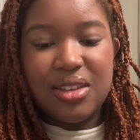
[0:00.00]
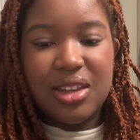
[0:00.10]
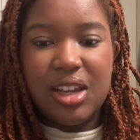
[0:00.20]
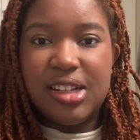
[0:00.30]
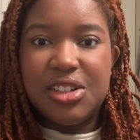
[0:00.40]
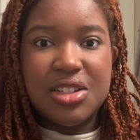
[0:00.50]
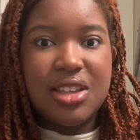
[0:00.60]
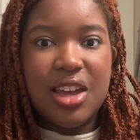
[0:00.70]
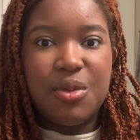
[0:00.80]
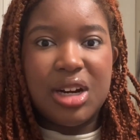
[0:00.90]
It just
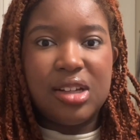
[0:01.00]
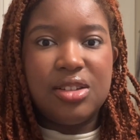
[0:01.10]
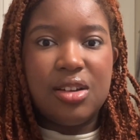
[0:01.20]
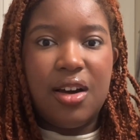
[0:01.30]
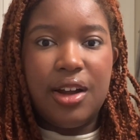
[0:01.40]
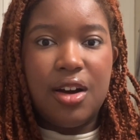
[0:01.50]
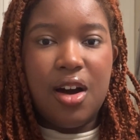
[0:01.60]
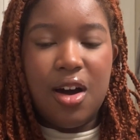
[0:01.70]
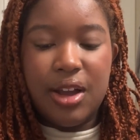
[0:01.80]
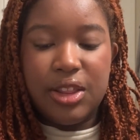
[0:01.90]
like, when I saw it
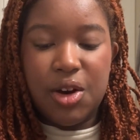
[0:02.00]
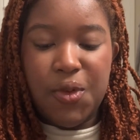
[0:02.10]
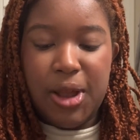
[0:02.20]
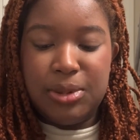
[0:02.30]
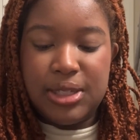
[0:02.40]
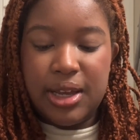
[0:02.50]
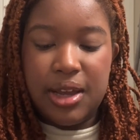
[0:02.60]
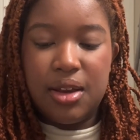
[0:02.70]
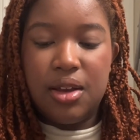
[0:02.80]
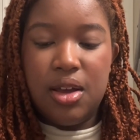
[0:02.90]
on their
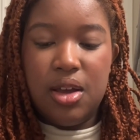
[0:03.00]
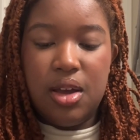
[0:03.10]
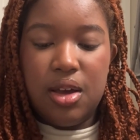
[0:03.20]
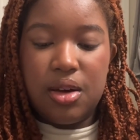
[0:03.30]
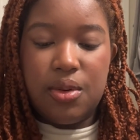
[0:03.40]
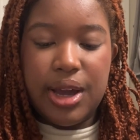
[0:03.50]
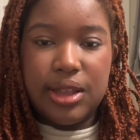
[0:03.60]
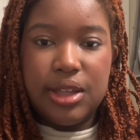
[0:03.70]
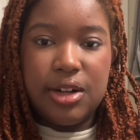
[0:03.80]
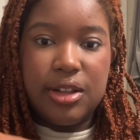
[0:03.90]
website,
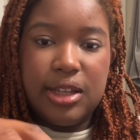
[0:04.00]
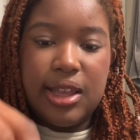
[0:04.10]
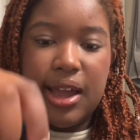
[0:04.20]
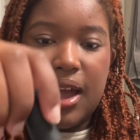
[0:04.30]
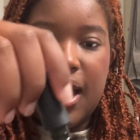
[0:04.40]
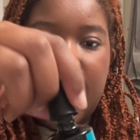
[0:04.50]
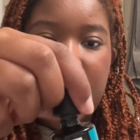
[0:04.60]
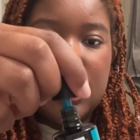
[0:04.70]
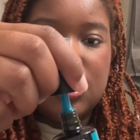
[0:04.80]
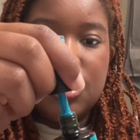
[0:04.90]
quite literally, like, I
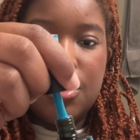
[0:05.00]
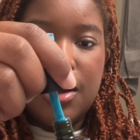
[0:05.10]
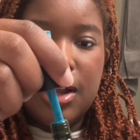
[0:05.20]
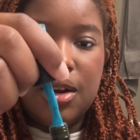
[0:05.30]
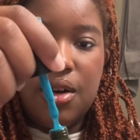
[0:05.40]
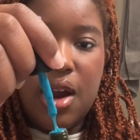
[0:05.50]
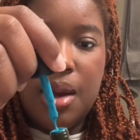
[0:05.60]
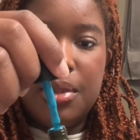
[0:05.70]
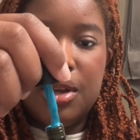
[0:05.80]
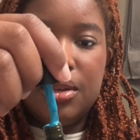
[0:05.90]
had to go ahead and
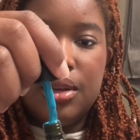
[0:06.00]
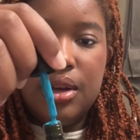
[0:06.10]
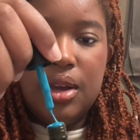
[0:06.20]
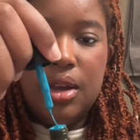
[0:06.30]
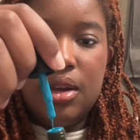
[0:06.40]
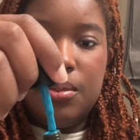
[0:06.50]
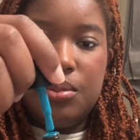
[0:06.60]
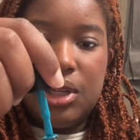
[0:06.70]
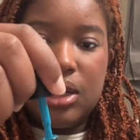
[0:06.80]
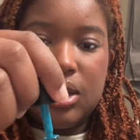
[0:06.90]
grab it
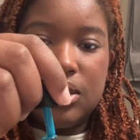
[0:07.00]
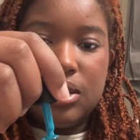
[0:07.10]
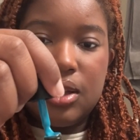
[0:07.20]
because the